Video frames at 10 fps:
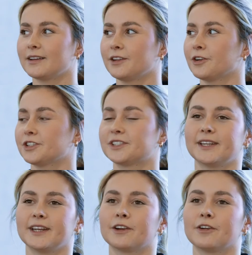You're not just
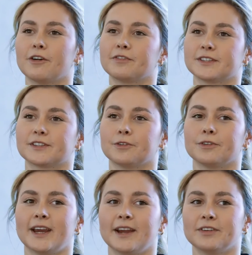sitting in an office
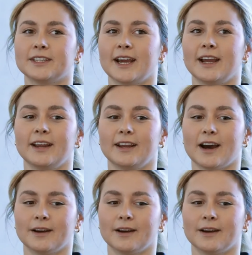all day every day,